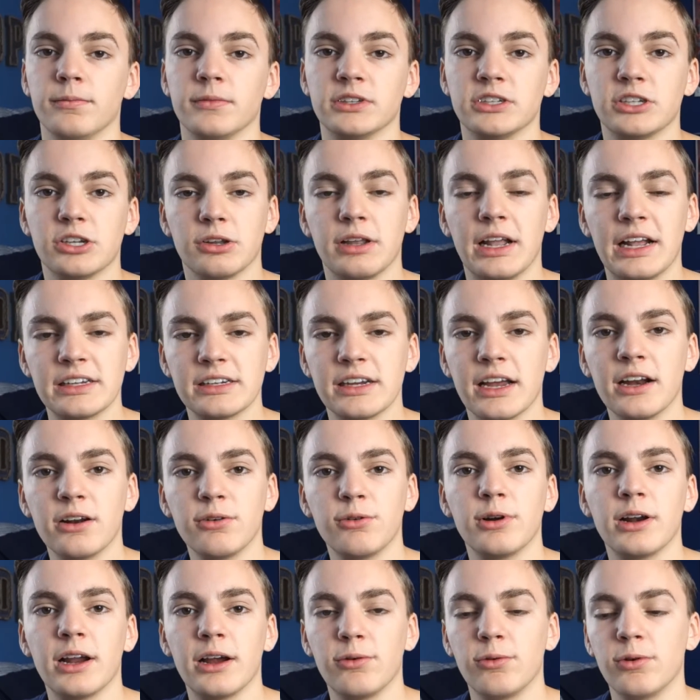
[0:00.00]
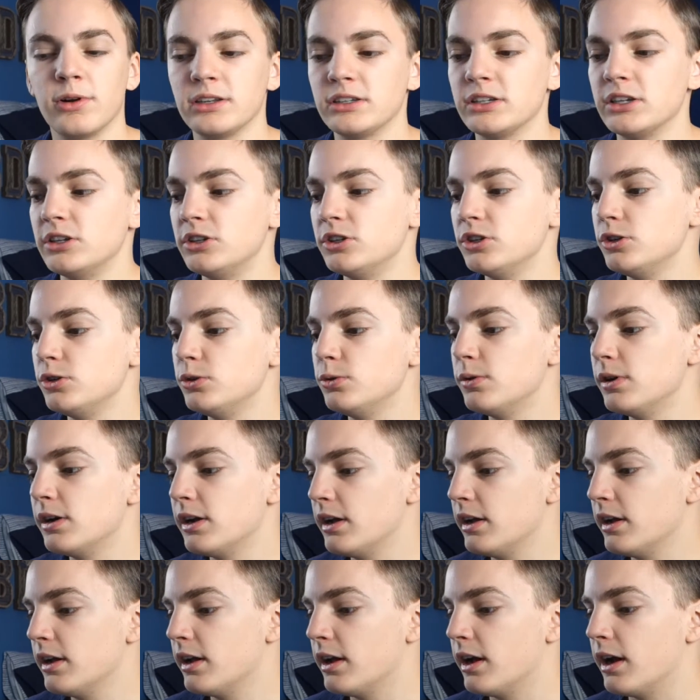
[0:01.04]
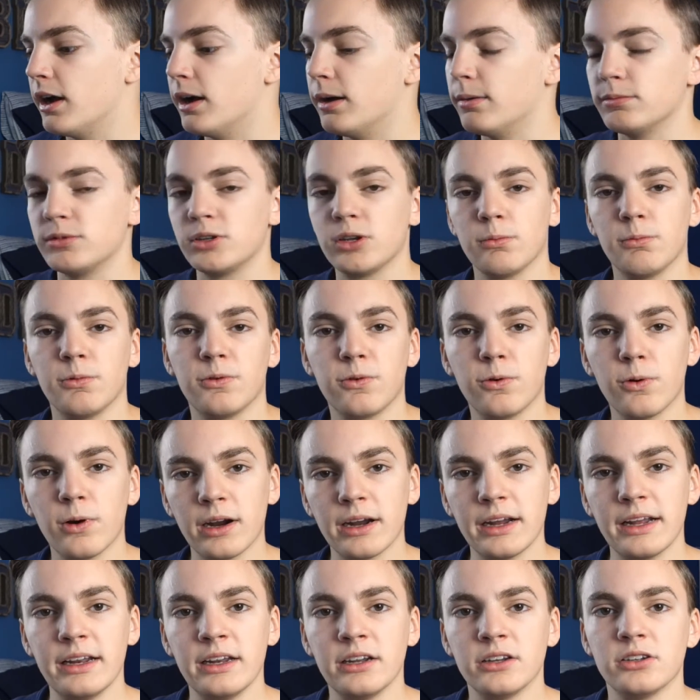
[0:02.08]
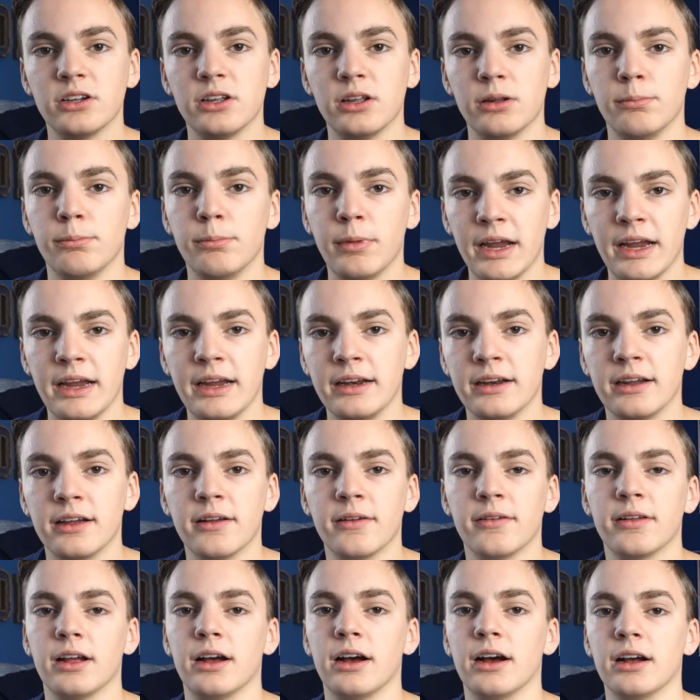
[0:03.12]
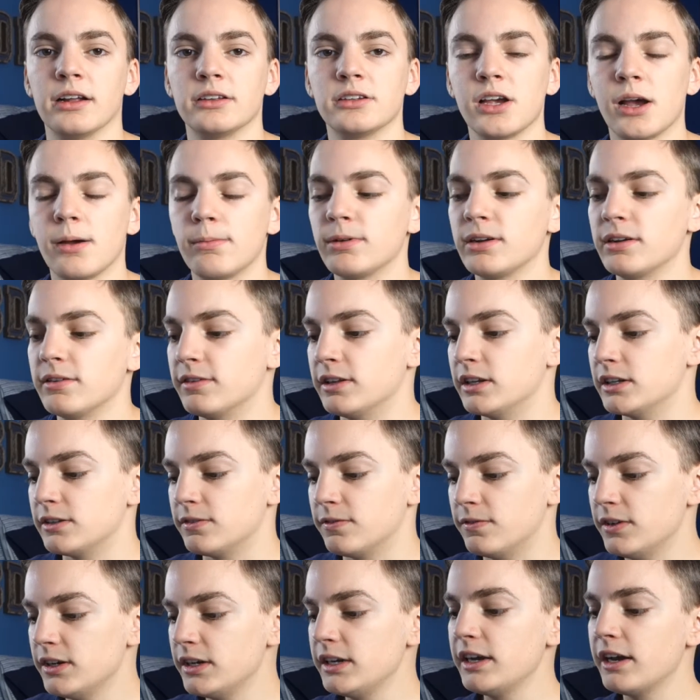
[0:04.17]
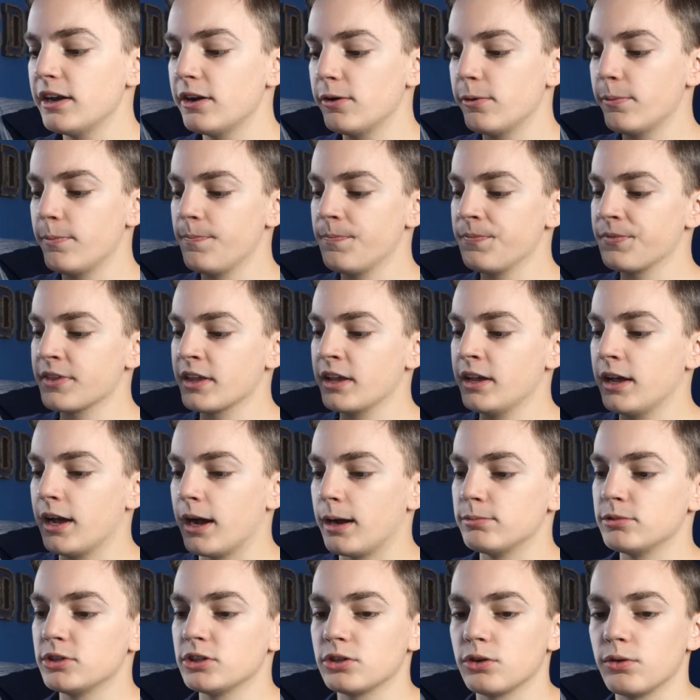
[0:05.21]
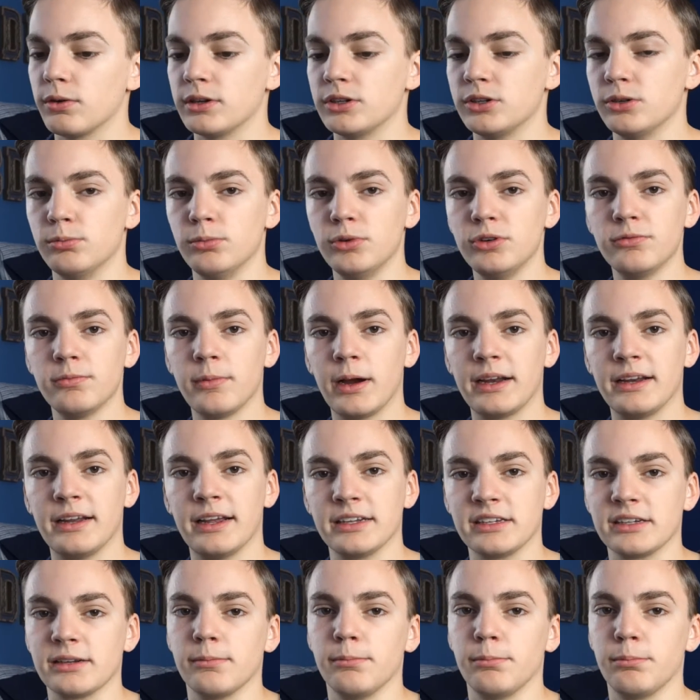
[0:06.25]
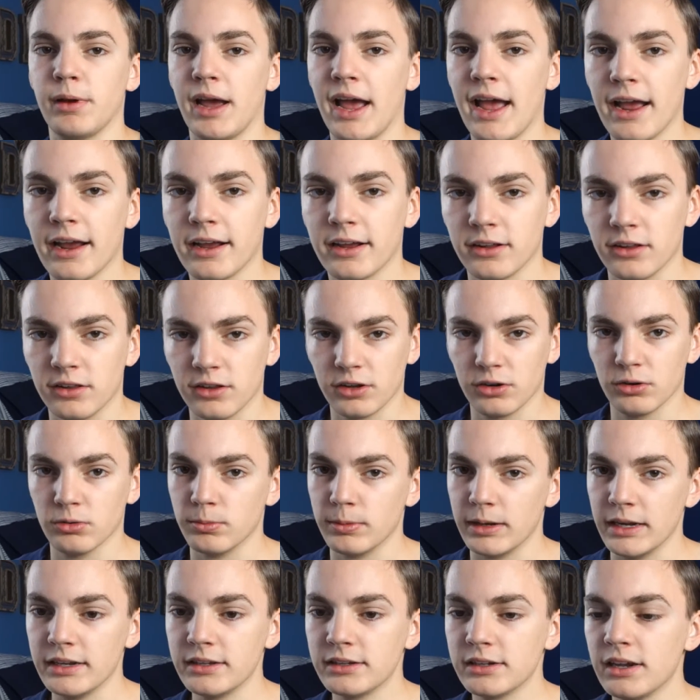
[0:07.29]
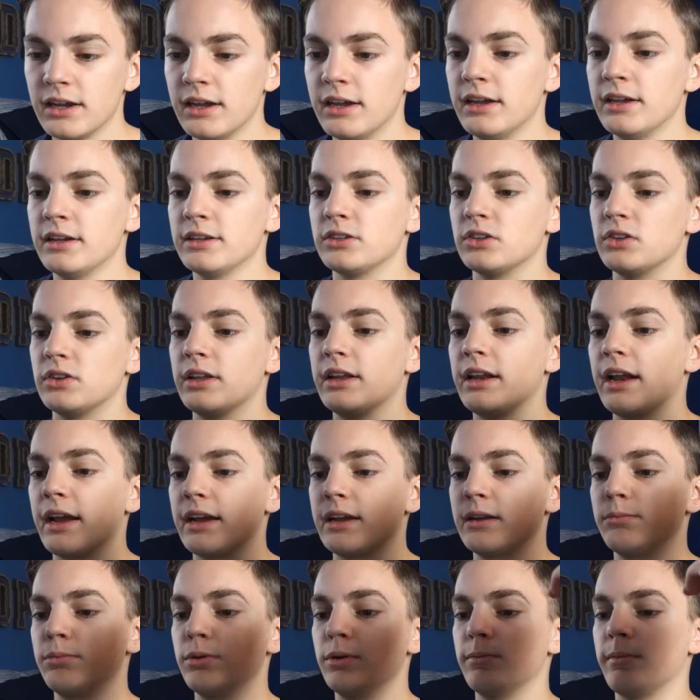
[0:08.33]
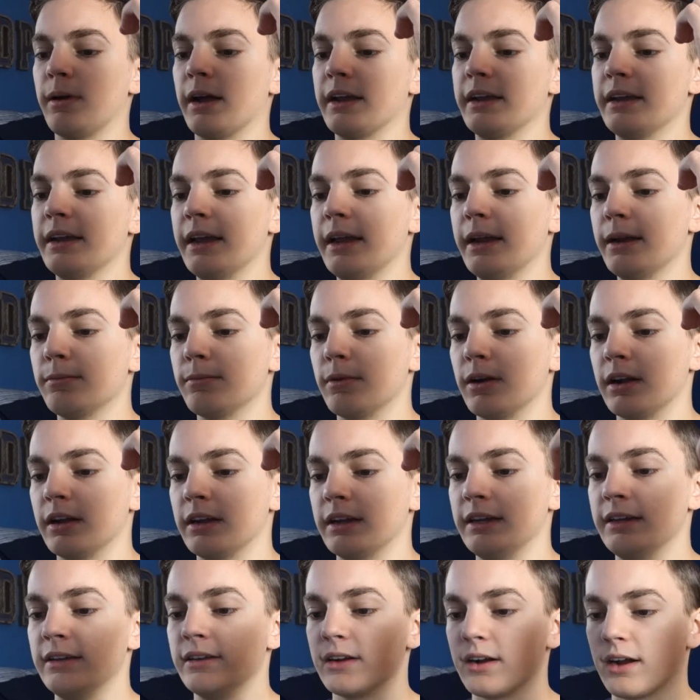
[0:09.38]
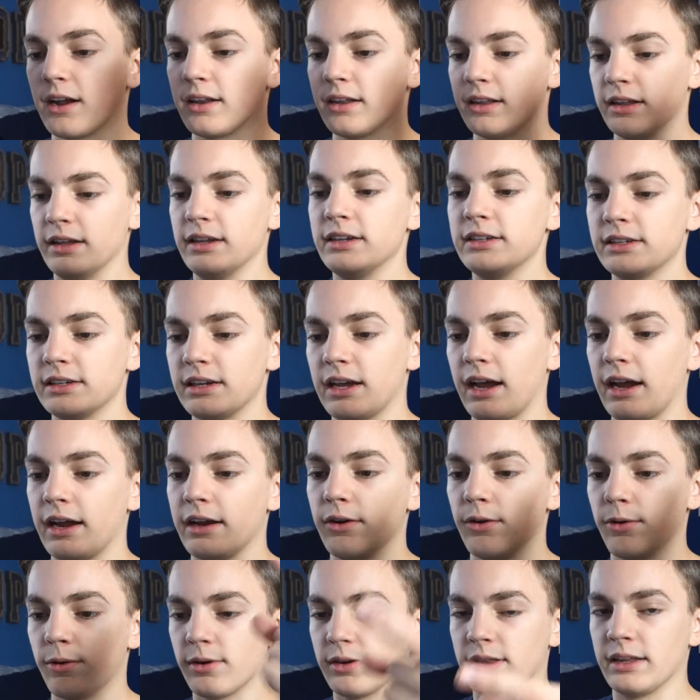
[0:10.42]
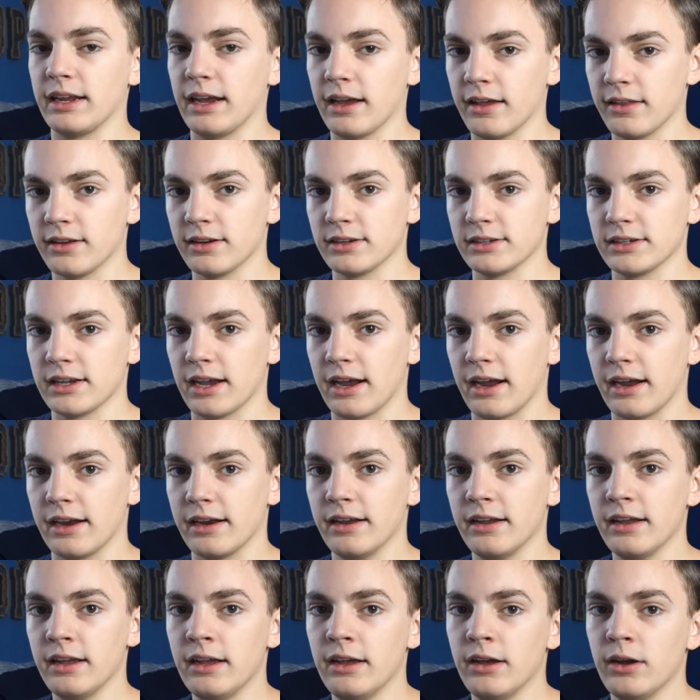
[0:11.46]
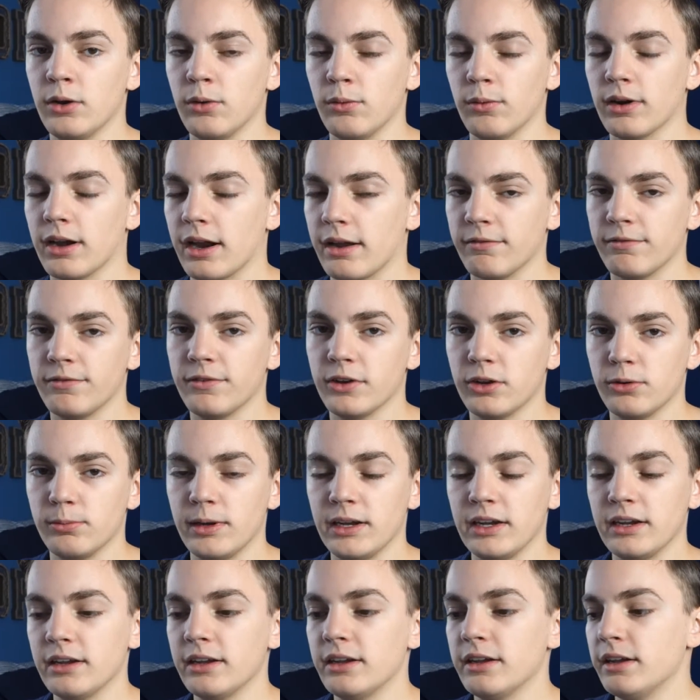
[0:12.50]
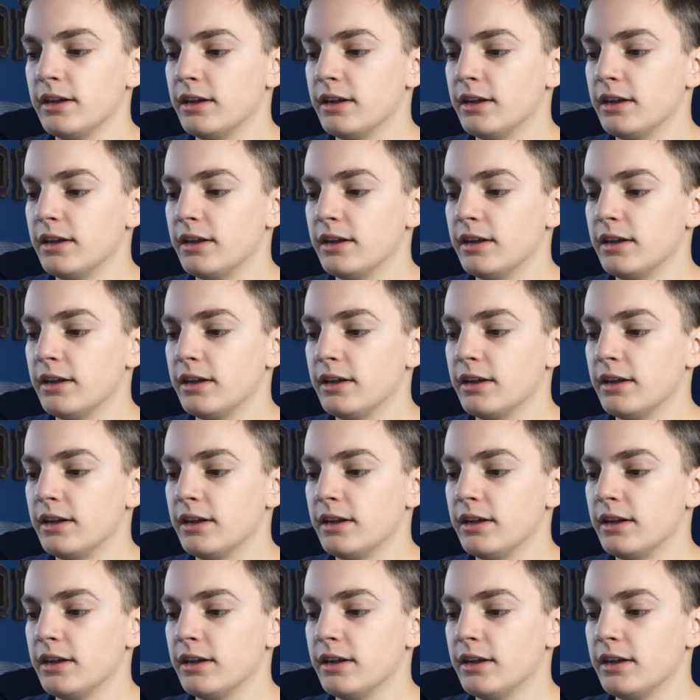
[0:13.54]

So that's kind of what I want to do. So before I get into the main topic of this video, I'm just going to move my desk back a little bit so then I can put my camera either on this side or the other side when I'm filming.